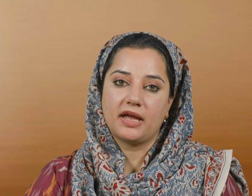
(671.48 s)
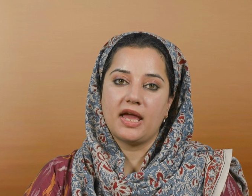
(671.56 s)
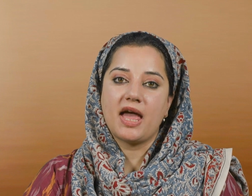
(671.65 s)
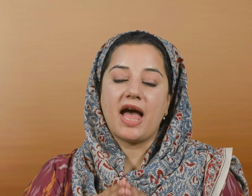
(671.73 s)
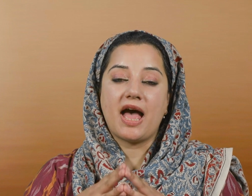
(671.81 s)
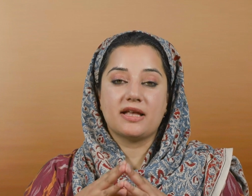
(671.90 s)

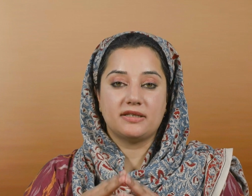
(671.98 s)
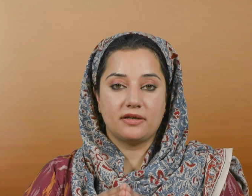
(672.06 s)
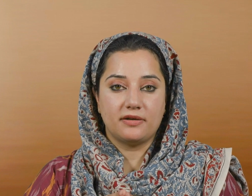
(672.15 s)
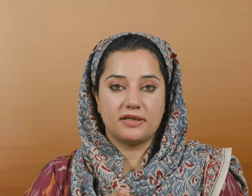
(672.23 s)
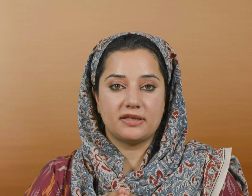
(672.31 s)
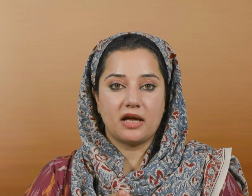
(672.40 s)
As a
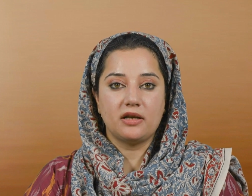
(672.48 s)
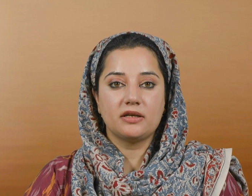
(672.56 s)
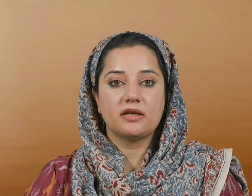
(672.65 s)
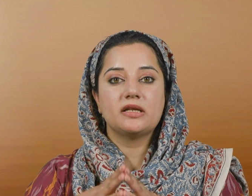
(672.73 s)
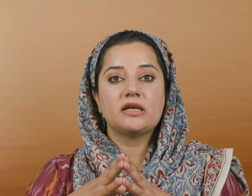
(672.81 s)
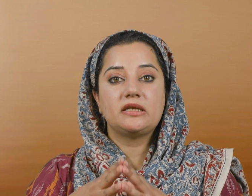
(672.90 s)
result,
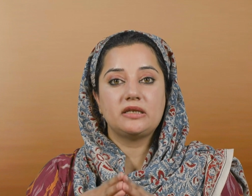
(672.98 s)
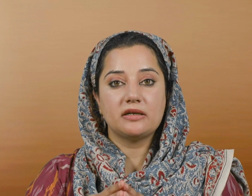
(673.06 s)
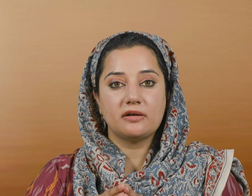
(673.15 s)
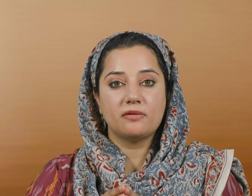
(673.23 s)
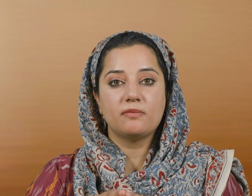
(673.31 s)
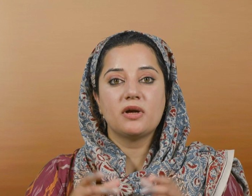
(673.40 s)
the
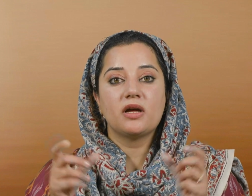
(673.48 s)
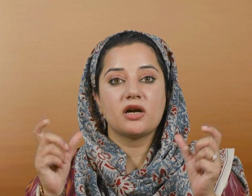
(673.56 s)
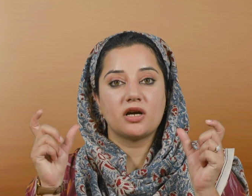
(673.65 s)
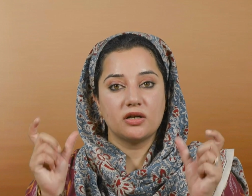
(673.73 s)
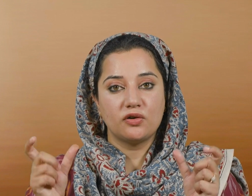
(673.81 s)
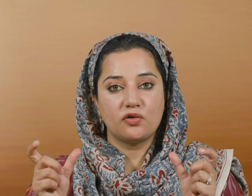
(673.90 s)
term
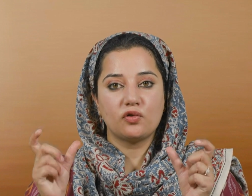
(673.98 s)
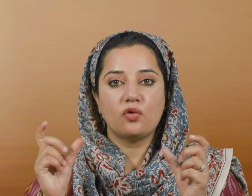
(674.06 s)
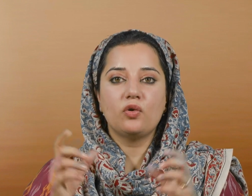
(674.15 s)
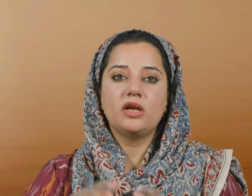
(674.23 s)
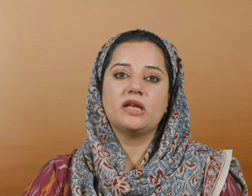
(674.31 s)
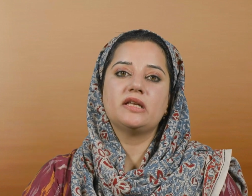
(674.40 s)
control
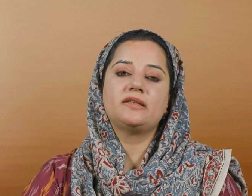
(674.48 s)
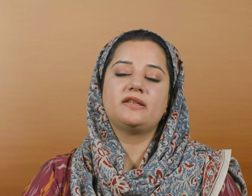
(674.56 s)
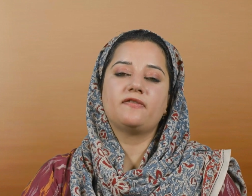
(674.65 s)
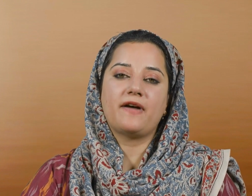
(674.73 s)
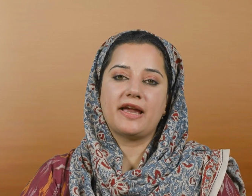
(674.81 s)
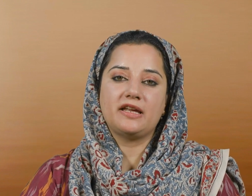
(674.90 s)
is
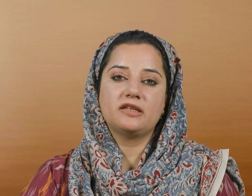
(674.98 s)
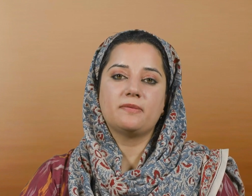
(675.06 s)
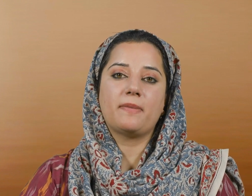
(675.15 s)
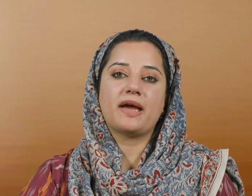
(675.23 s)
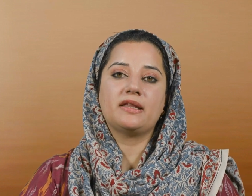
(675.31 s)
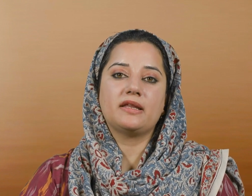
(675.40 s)
defined
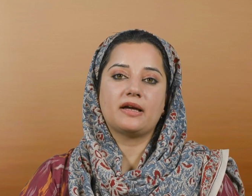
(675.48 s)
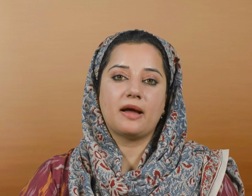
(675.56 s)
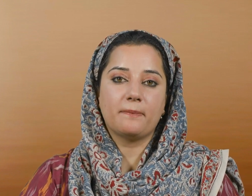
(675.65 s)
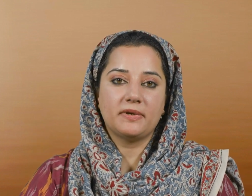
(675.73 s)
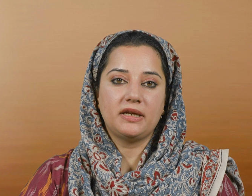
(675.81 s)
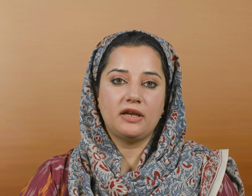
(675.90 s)
by the
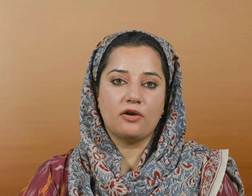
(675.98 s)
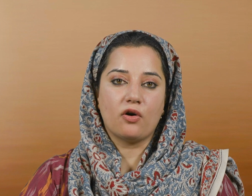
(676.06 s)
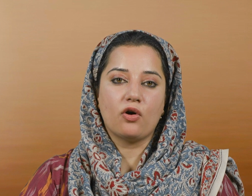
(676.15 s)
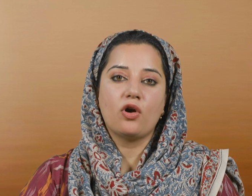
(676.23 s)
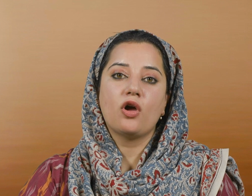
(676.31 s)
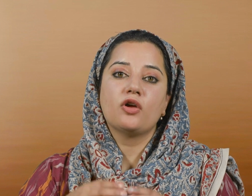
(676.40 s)
company law
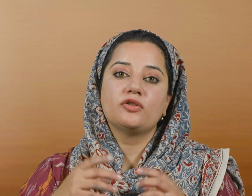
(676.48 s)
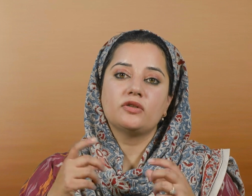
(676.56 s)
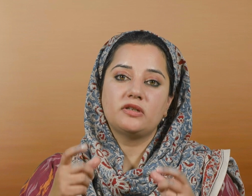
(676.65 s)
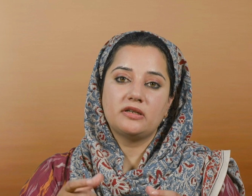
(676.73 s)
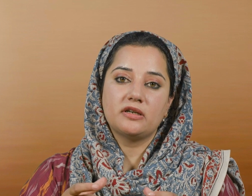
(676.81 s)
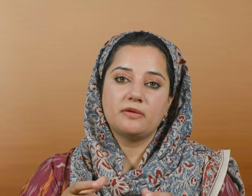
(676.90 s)
to
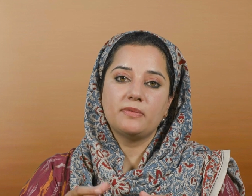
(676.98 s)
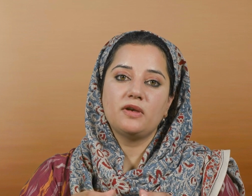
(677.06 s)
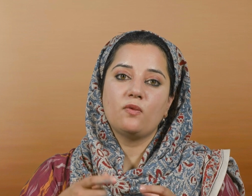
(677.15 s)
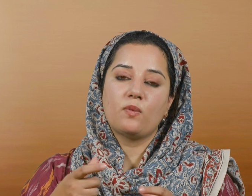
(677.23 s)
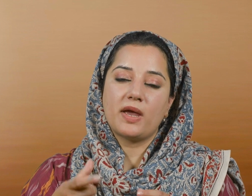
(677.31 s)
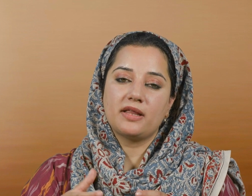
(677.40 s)
determine
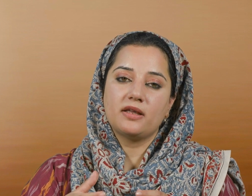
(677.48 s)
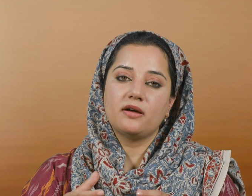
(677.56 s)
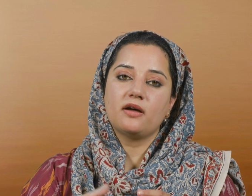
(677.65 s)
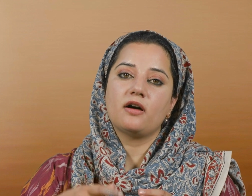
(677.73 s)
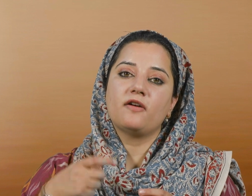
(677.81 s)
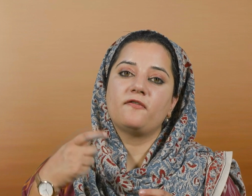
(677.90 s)
whether
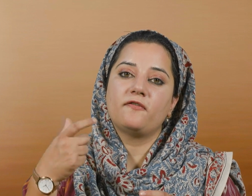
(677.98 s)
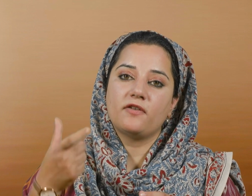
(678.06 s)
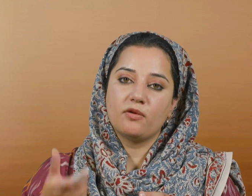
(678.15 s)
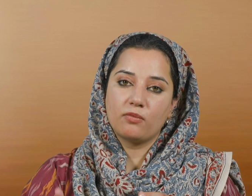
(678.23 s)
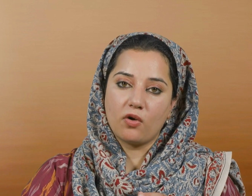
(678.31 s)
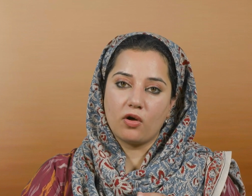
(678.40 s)
a firm
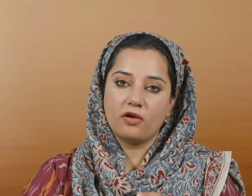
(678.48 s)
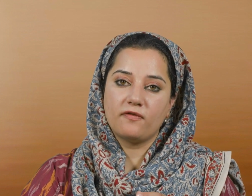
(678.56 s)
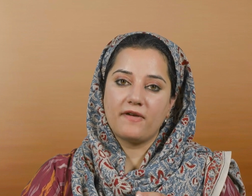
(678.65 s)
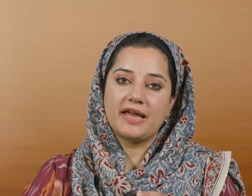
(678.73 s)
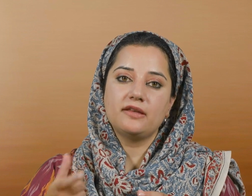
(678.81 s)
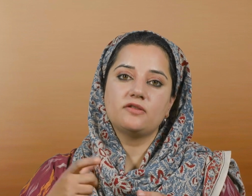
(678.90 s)

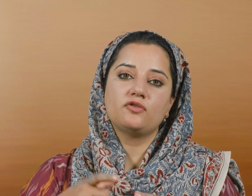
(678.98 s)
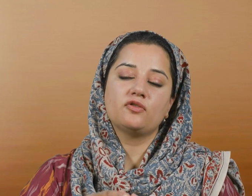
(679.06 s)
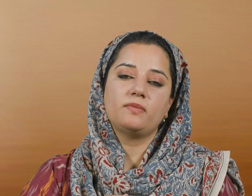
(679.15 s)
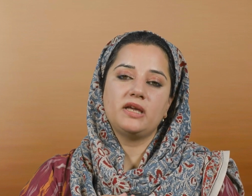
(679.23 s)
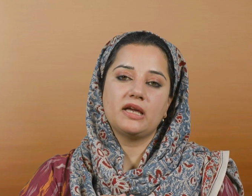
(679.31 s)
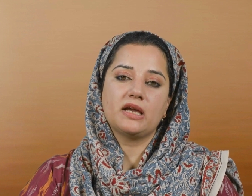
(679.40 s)
qualifies to
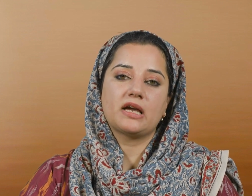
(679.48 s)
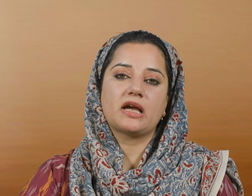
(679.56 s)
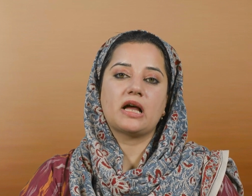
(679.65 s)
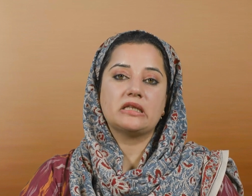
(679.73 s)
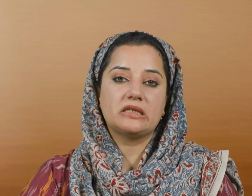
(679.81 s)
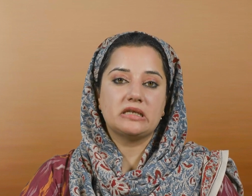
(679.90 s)
be
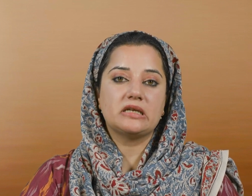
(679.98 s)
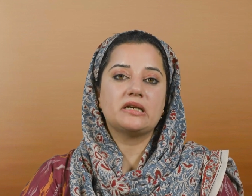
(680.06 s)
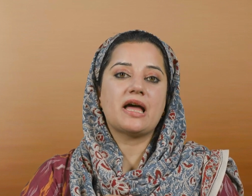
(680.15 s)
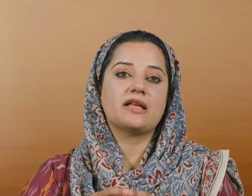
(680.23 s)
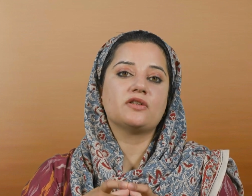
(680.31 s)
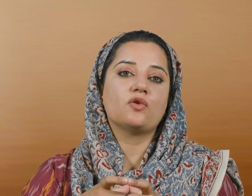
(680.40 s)
considered
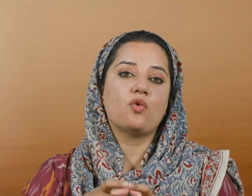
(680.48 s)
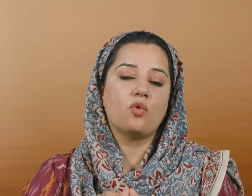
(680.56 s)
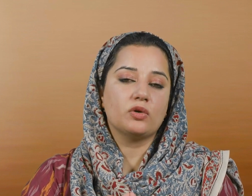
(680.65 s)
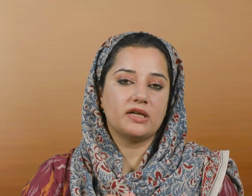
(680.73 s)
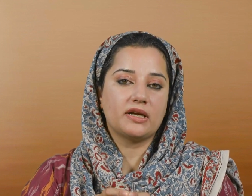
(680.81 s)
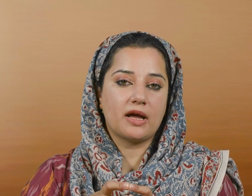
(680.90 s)
as a
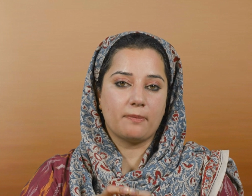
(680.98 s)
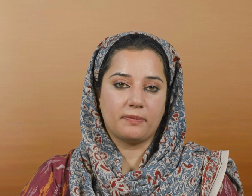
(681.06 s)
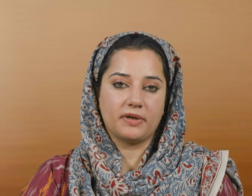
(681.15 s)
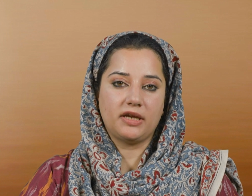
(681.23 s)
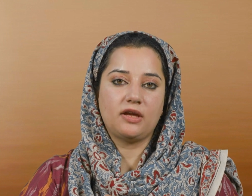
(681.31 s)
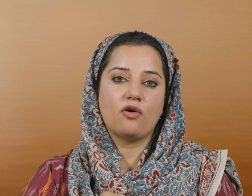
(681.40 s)
holding
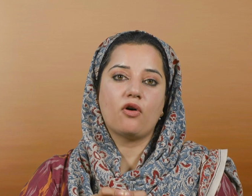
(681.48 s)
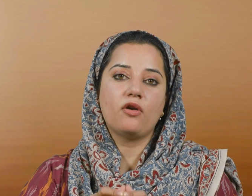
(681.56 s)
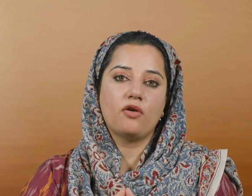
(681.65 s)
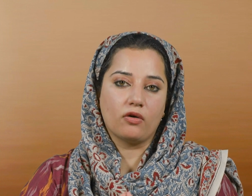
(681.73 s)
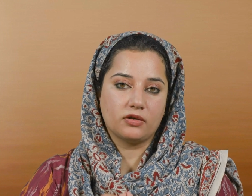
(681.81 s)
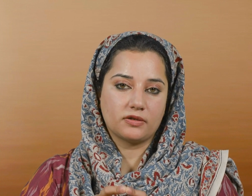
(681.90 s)
company or
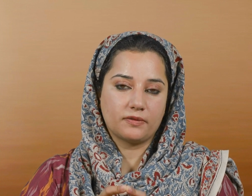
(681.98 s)
not.